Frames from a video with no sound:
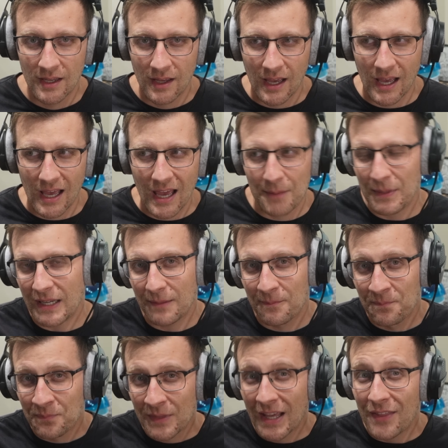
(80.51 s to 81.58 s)
I mean,
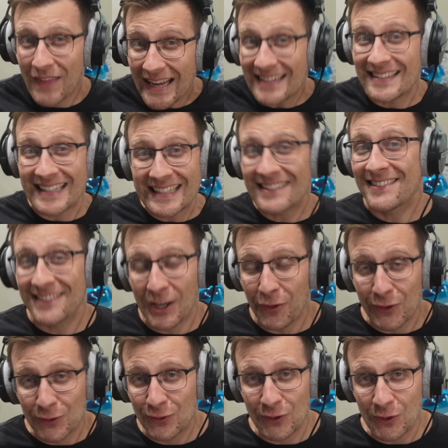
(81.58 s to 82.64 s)
they did sell
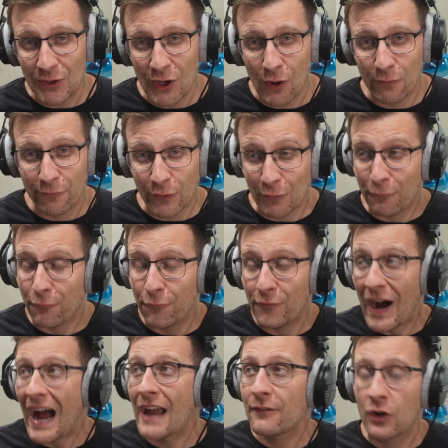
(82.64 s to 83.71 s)
their studio for
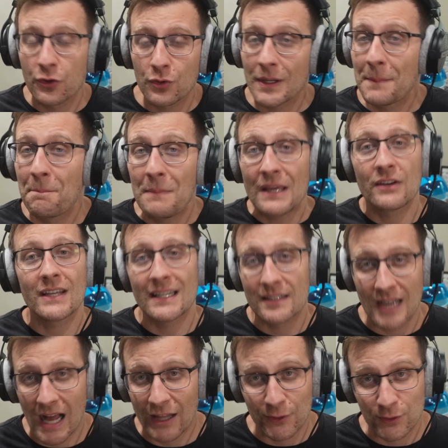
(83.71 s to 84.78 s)
$500 million
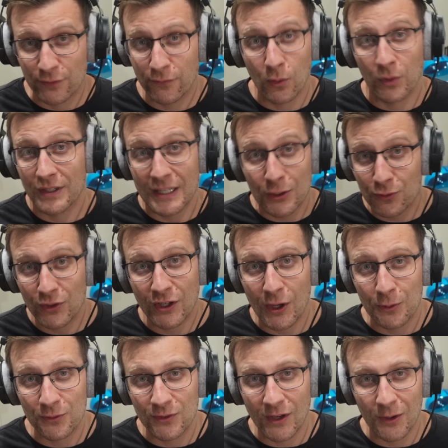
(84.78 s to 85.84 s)
4 years
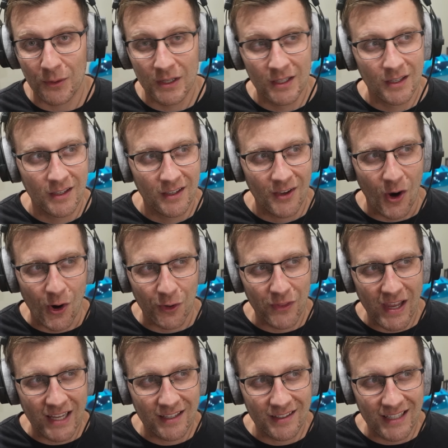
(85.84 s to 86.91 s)
ago, so are
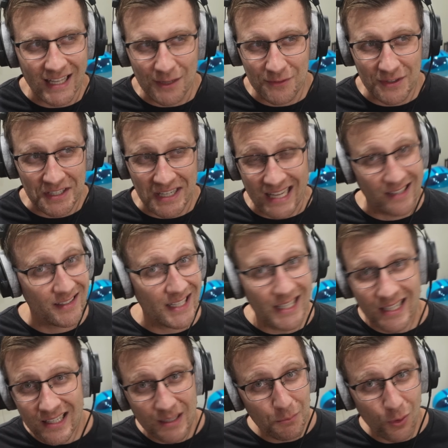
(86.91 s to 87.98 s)
they even indie
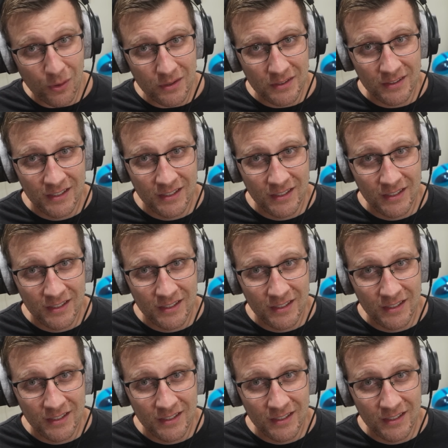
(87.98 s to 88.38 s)
anymore?